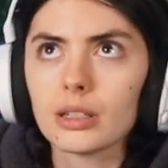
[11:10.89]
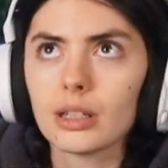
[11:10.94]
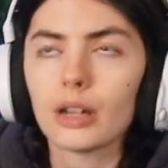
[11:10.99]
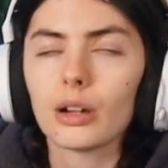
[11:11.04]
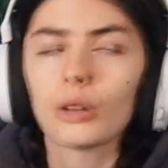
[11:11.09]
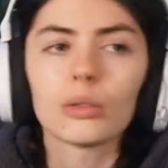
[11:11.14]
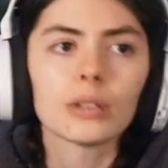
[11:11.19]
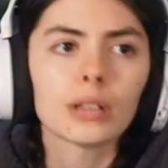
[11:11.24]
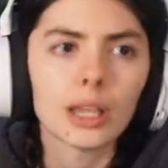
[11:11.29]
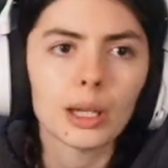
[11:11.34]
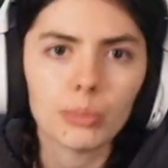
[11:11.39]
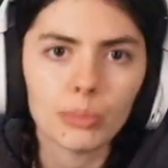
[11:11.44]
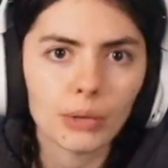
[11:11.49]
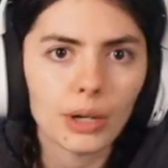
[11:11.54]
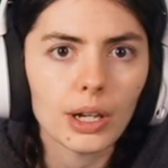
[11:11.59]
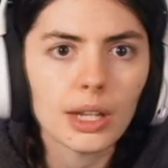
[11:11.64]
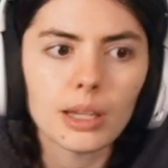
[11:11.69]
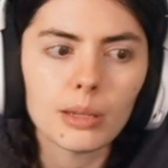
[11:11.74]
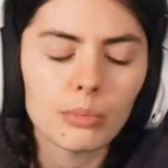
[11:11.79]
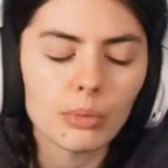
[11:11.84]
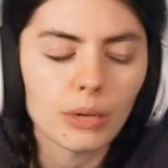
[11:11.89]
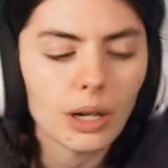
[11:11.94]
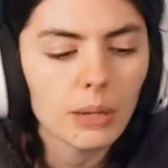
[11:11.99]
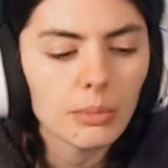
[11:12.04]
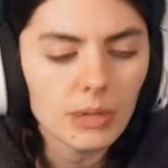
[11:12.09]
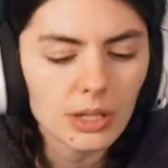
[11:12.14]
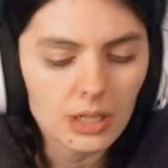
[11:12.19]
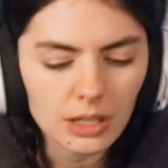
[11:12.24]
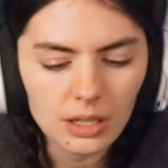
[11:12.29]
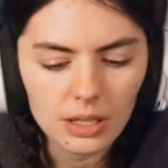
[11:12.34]
So I don't like breaking
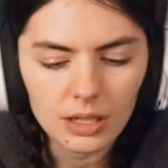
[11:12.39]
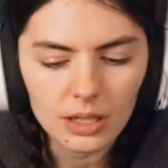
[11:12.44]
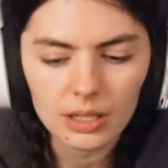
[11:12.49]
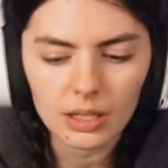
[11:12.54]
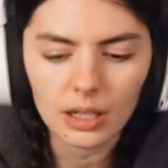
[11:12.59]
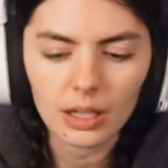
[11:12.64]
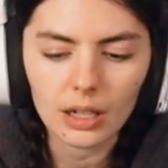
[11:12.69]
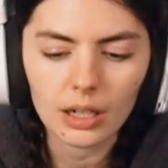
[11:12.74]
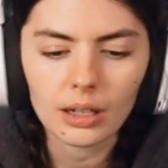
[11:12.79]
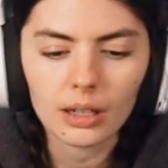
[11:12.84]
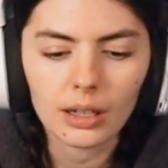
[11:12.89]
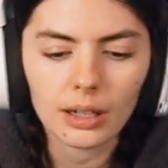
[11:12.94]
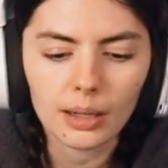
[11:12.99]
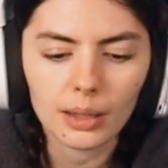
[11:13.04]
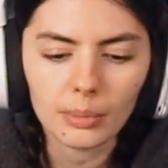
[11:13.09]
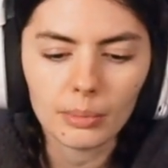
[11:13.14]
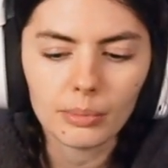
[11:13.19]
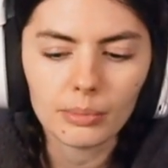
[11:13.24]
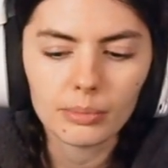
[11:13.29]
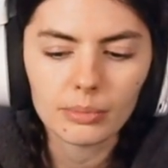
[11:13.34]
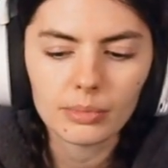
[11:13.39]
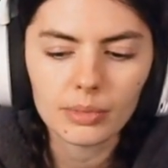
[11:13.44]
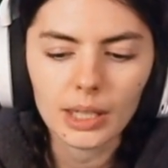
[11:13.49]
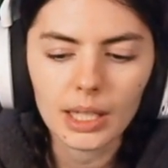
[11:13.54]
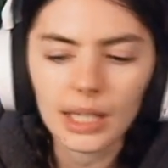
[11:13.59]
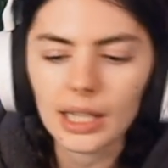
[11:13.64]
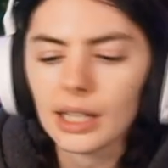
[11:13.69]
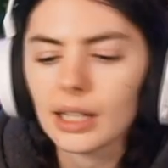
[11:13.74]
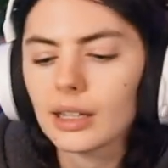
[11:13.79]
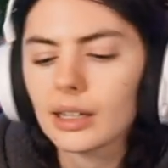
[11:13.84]
promises. And um,
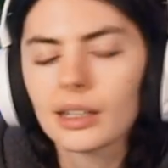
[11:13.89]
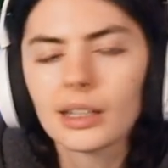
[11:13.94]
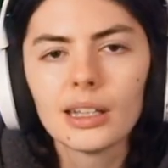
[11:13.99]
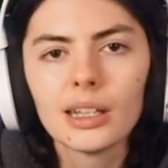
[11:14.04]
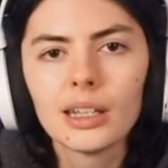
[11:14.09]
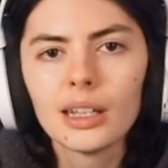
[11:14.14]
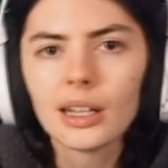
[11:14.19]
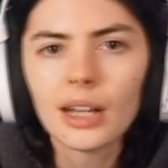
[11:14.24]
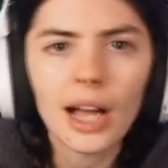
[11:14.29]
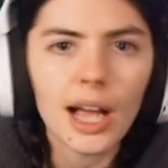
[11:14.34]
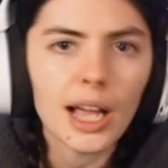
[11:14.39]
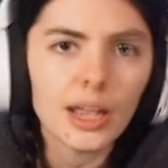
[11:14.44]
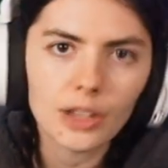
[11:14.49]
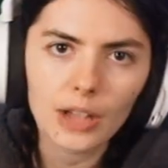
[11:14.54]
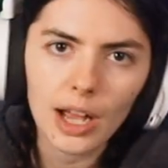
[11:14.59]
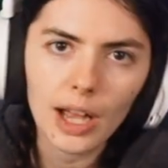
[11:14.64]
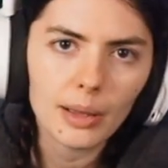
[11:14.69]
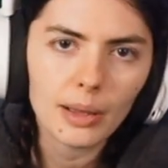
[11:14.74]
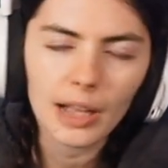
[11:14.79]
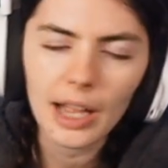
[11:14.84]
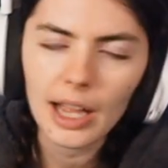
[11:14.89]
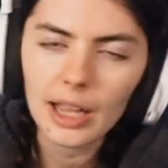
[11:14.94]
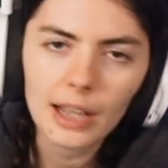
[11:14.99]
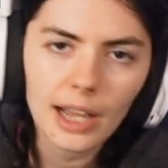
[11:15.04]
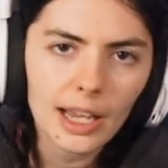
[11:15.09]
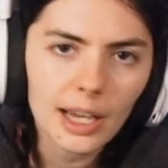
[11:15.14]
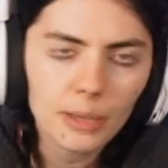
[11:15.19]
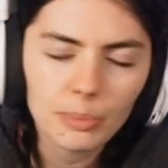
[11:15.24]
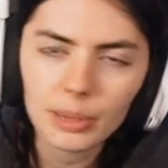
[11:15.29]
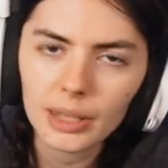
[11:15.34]
again, I, I, I
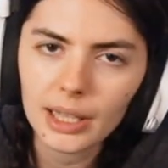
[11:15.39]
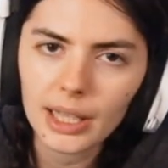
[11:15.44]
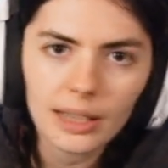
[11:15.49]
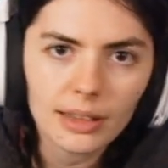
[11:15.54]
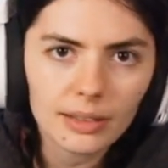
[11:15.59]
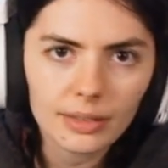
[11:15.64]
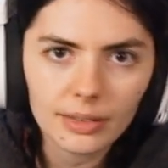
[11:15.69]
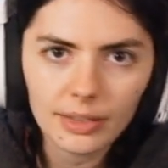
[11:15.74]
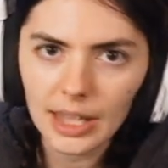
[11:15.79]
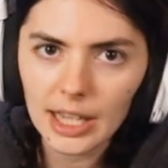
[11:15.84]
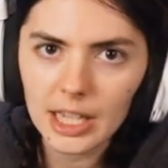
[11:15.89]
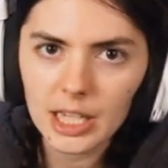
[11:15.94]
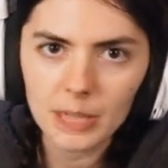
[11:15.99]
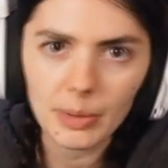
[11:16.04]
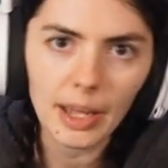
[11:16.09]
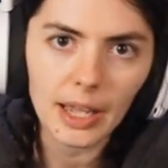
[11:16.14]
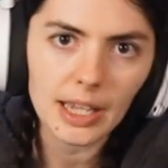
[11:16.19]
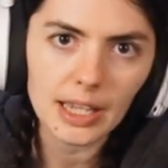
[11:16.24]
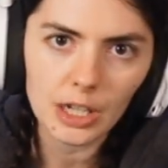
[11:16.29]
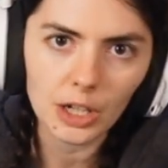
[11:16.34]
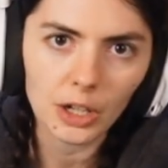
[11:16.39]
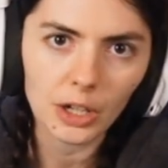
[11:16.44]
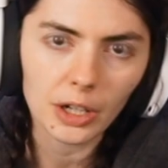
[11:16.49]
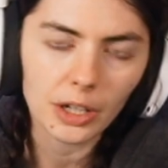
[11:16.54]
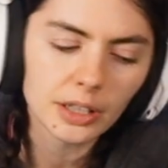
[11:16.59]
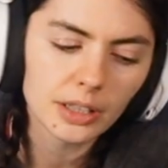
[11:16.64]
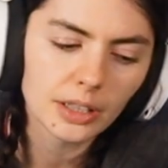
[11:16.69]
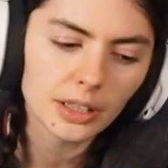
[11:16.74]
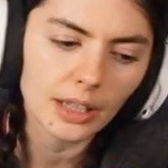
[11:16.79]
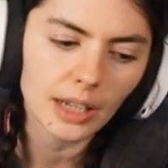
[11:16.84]
gotta play things by
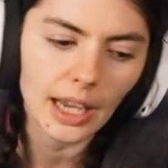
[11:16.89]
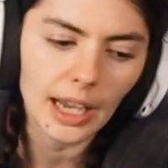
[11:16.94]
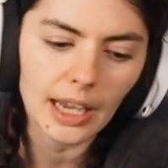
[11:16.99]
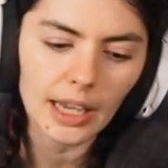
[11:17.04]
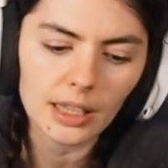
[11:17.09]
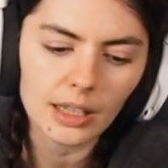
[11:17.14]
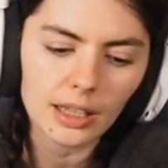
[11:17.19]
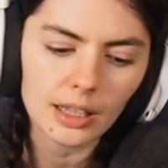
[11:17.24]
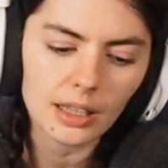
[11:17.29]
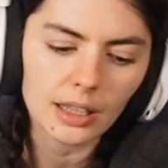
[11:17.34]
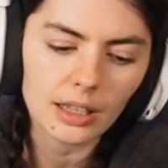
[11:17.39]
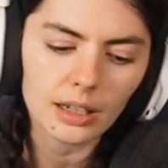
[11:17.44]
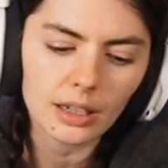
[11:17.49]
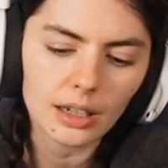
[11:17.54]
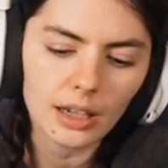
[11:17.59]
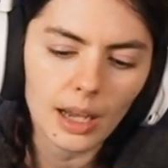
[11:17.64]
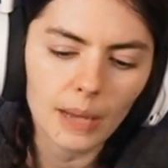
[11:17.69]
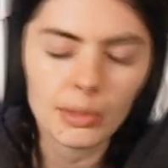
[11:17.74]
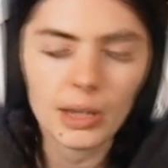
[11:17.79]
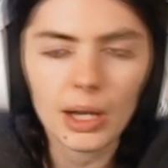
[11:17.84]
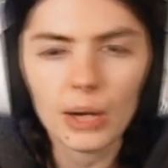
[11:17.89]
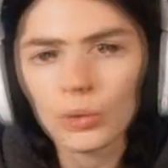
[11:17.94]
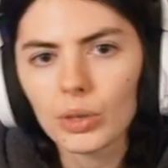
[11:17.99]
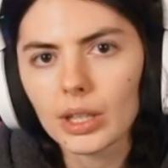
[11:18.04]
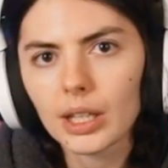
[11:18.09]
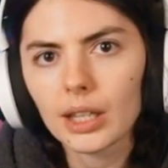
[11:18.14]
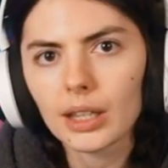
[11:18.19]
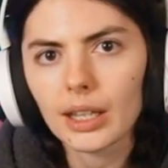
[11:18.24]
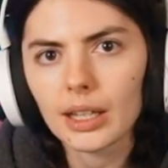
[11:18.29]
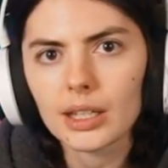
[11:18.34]
ear, and I and I'm not
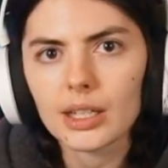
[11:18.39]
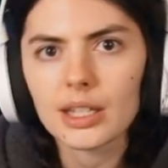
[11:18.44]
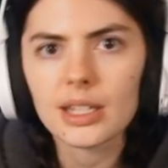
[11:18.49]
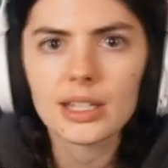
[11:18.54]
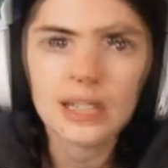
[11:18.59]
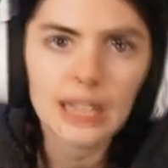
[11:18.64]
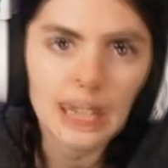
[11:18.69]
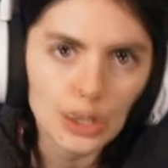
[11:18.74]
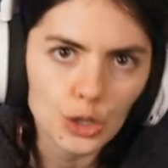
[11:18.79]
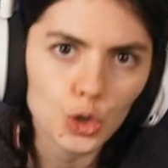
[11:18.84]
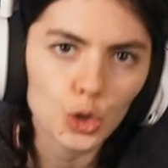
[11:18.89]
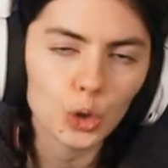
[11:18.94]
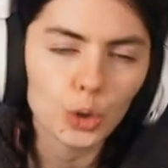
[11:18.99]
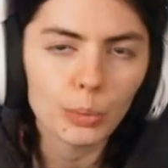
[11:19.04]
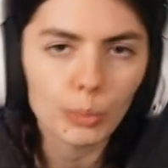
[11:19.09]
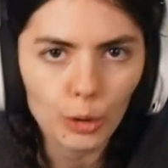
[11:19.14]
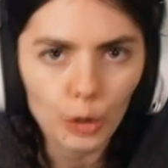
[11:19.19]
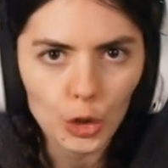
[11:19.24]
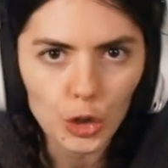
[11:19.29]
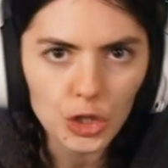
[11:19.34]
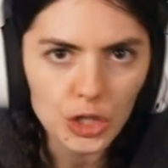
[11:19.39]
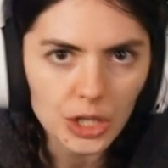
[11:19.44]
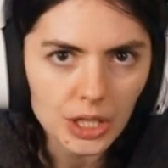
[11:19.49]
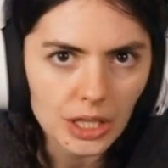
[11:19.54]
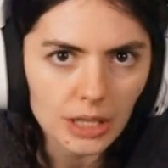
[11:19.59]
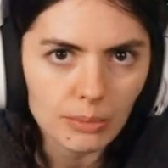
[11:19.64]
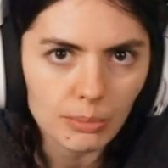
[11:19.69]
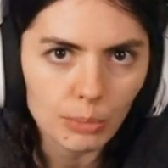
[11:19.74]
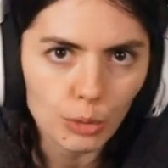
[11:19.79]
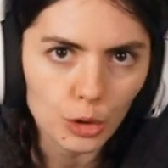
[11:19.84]
really like a schedule
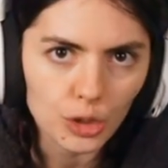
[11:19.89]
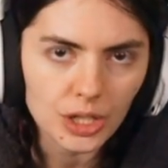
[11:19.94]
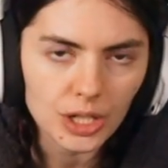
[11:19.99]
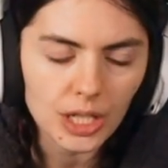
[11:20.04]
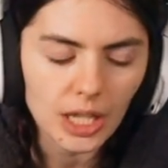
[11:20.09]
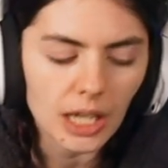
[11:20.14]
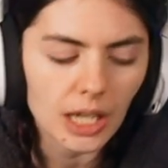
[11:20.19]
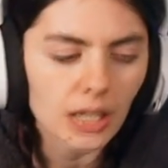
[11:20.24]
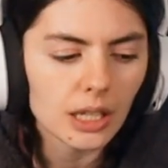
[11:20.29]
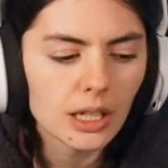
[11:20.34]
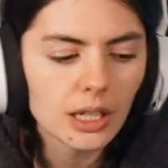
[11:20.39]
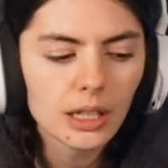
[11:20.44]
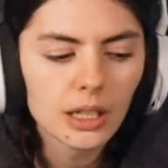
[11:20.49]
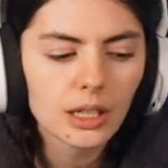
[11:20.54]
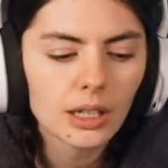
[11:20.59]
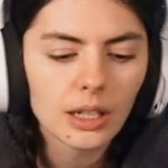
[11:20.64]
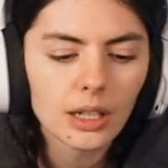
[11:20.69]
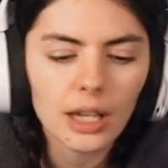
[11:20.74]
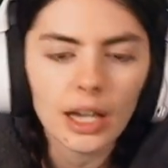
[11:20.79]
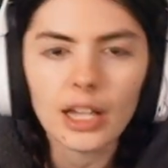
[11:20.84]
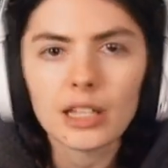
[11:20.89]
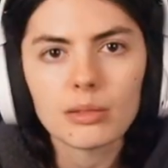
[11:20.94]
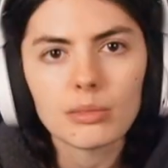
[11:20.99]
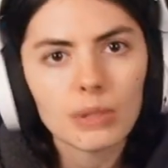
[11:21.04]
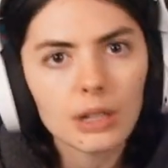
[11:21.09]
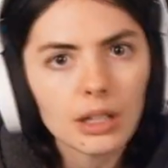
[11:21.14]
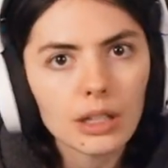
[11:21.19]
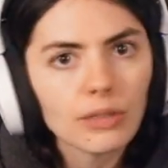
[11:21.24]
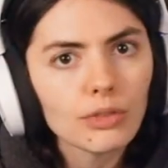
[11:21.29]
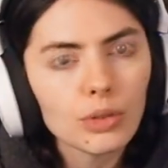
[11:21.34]
person per se, as
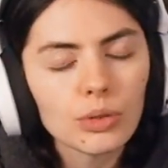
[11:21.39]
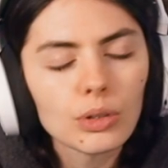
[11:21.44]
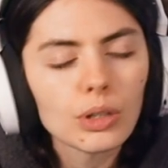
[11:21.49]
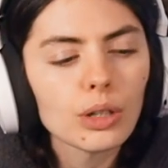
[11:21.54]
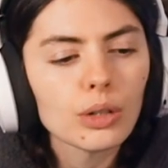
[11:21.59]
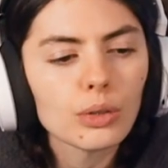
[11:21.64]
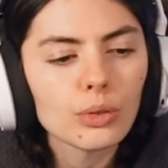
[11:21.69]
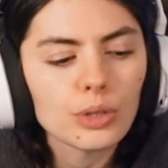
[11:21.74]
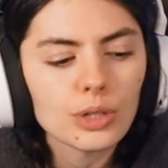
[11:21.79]
many of you know.